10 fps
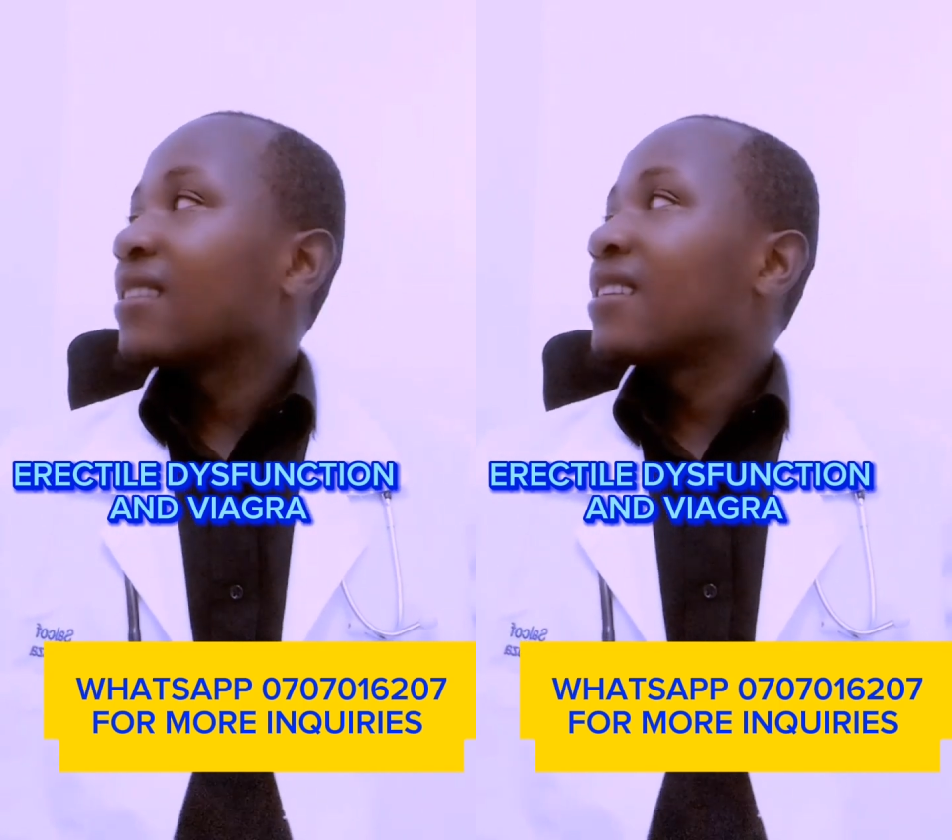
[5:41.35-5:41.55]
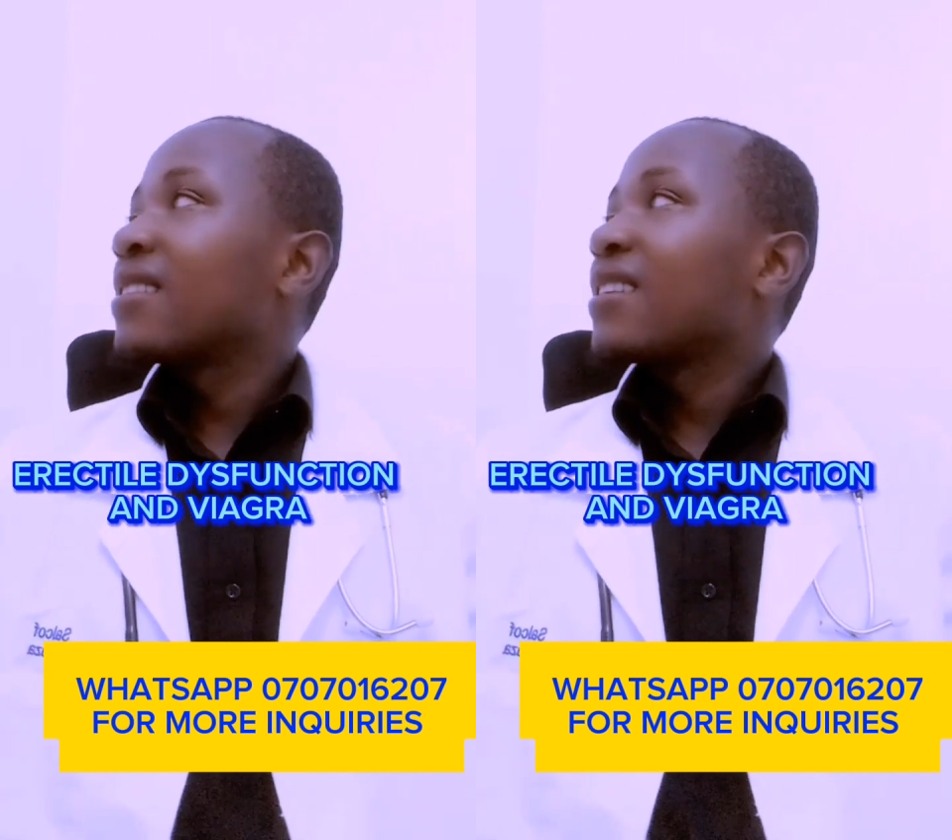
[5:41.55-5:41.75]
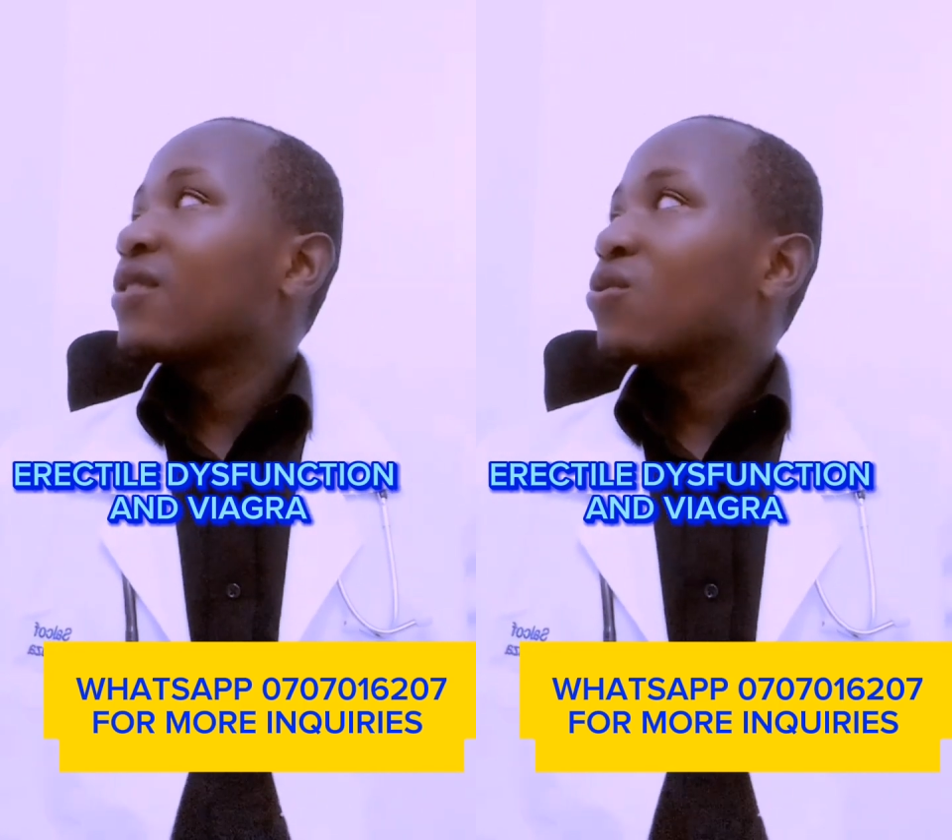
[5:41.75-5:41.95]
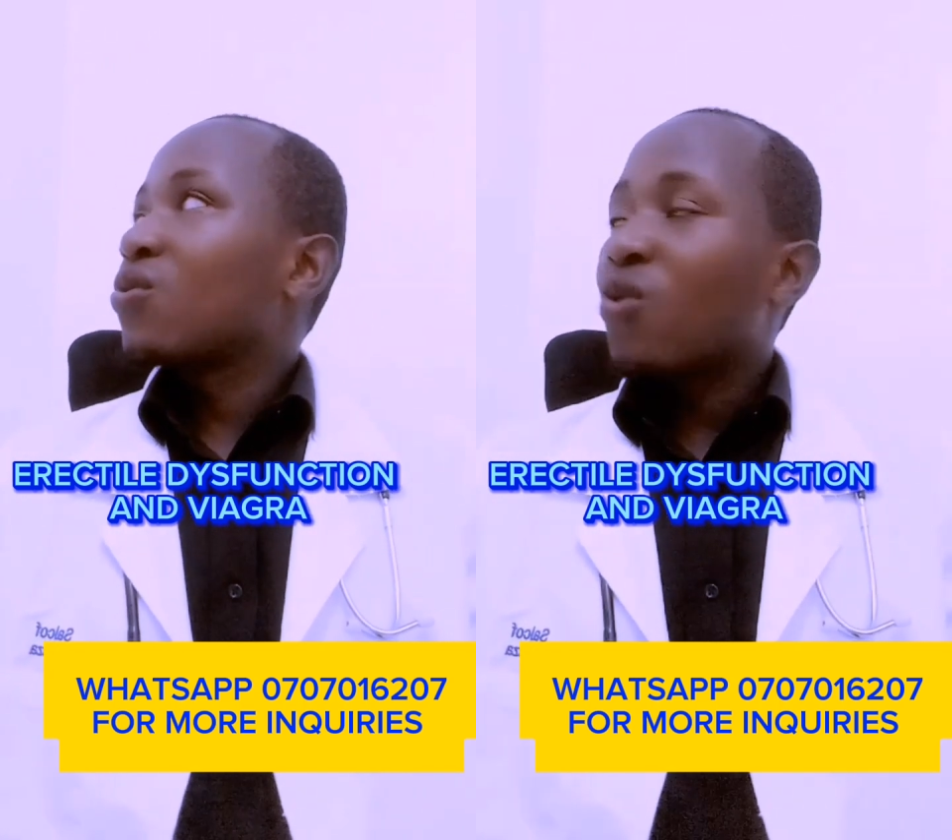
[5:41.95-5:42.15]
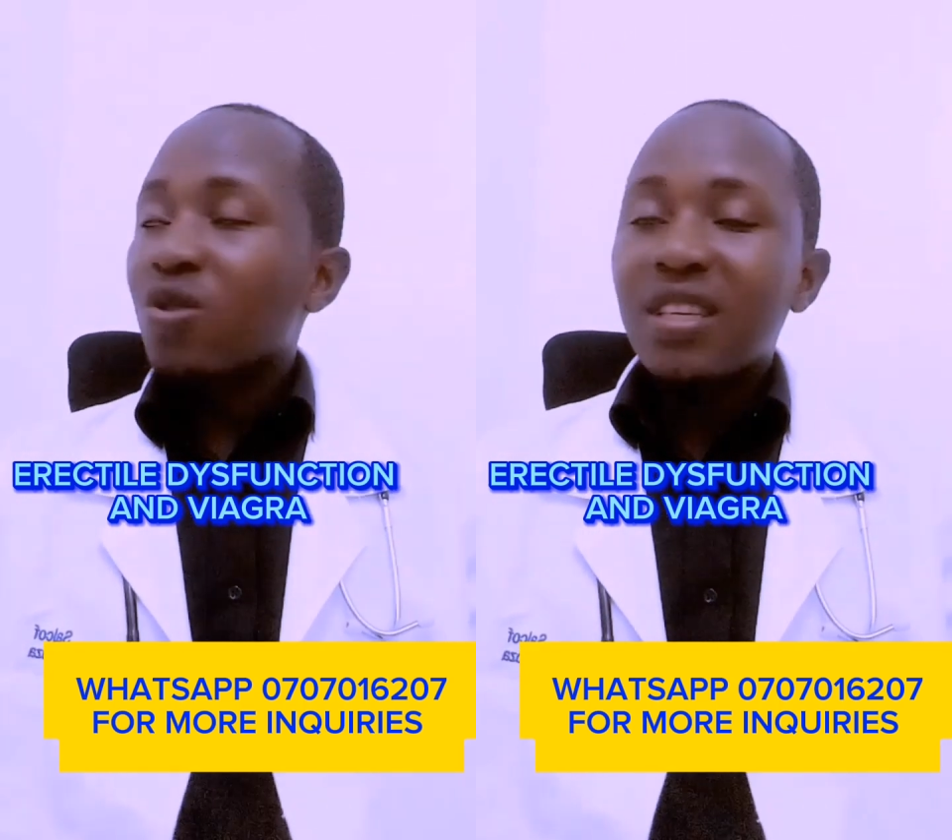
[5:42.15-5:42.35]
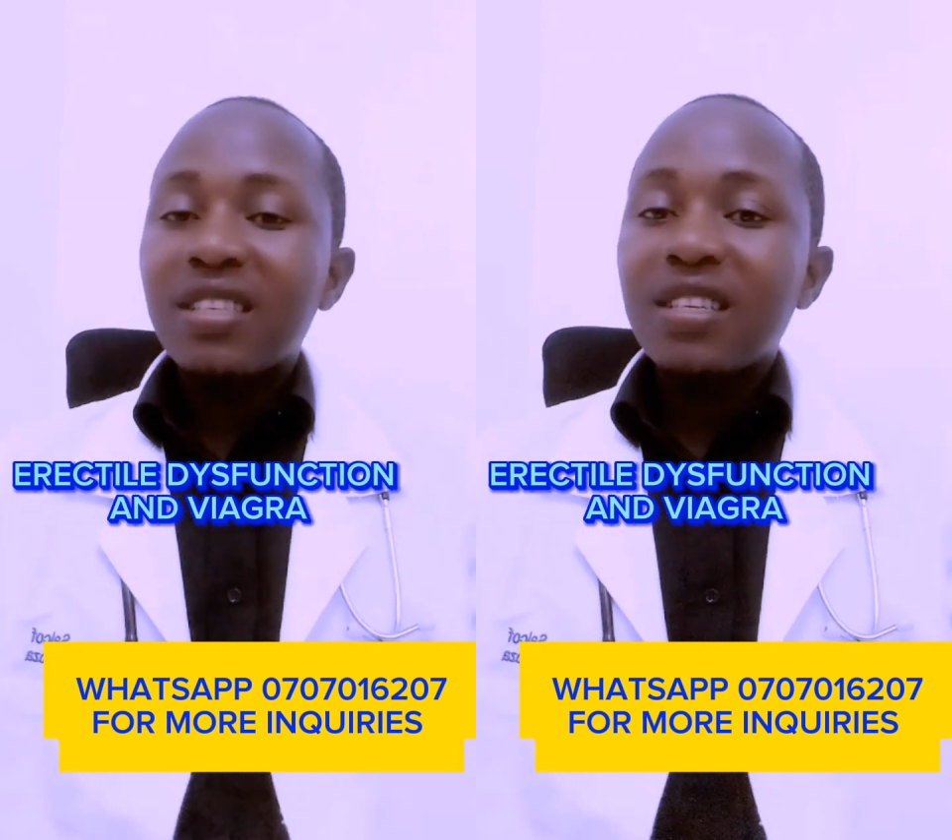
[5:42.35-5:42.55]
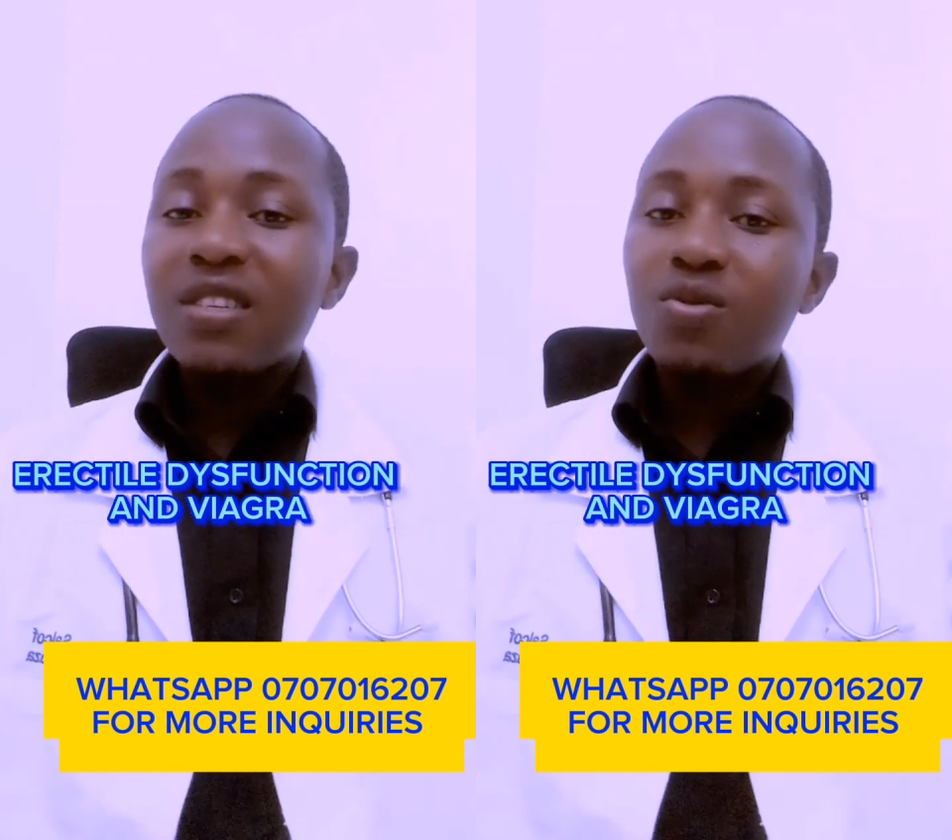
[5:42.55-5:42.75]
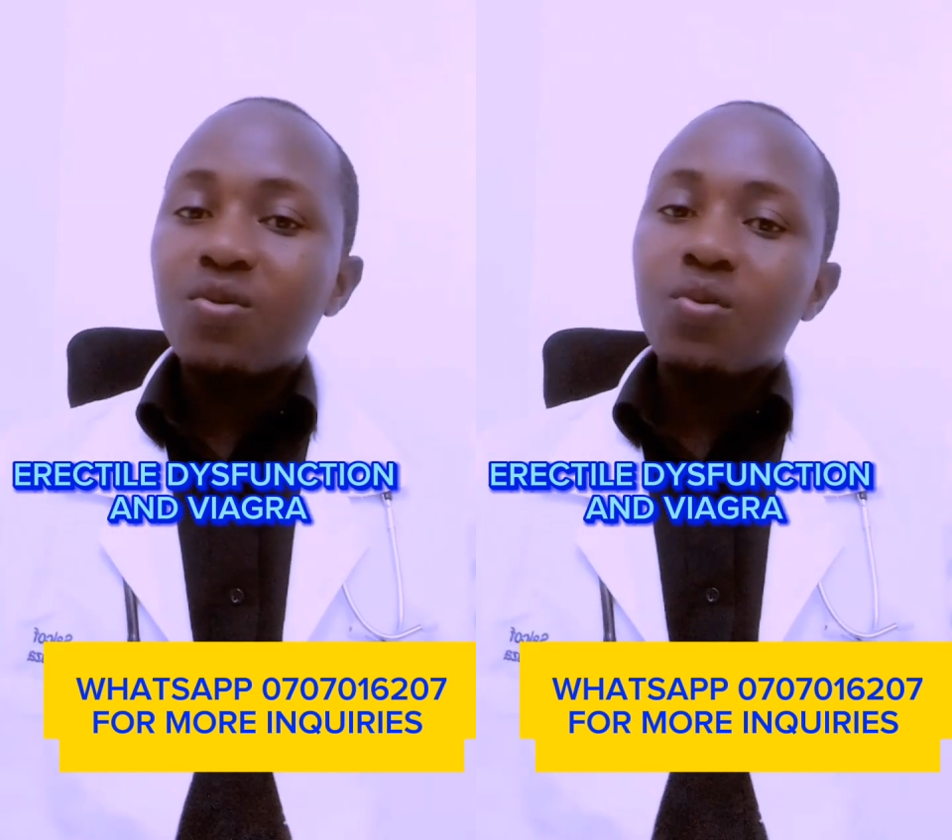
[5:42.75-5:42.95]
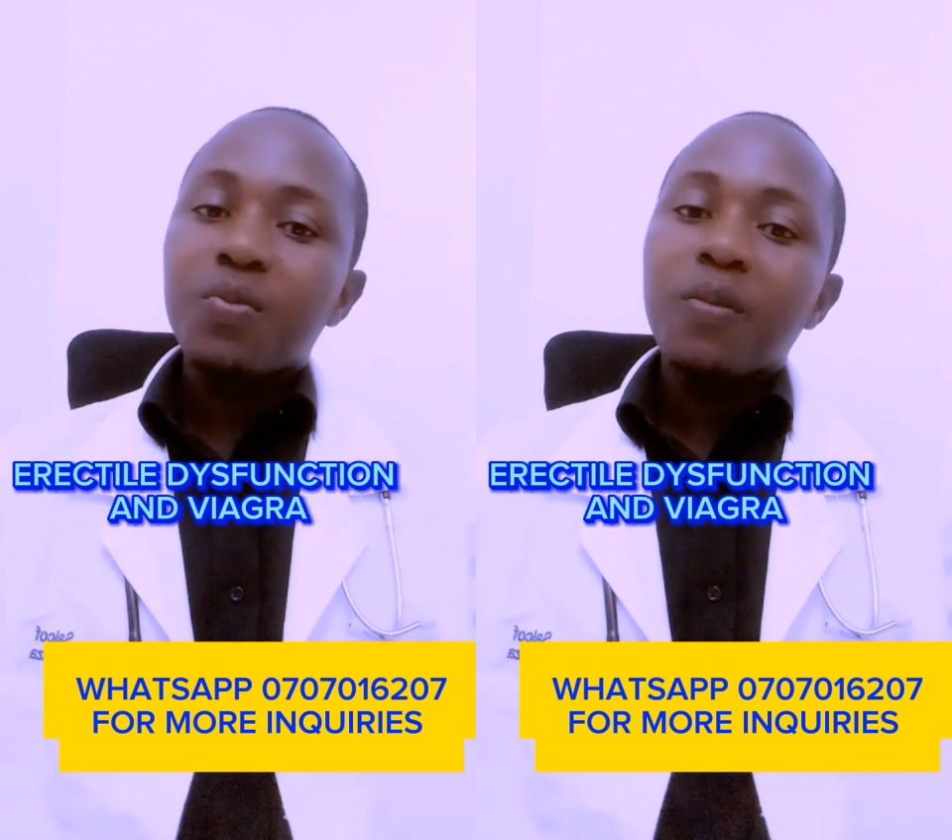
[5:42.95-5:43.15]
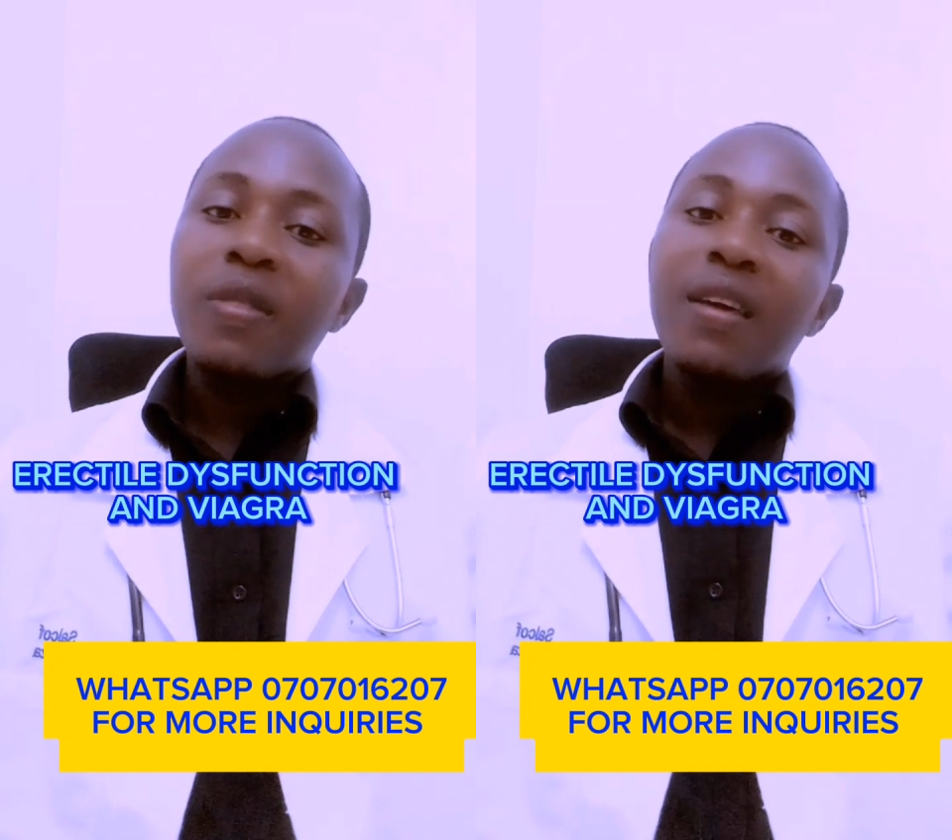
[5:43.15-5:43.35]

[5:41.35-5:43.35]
these into two causes into two.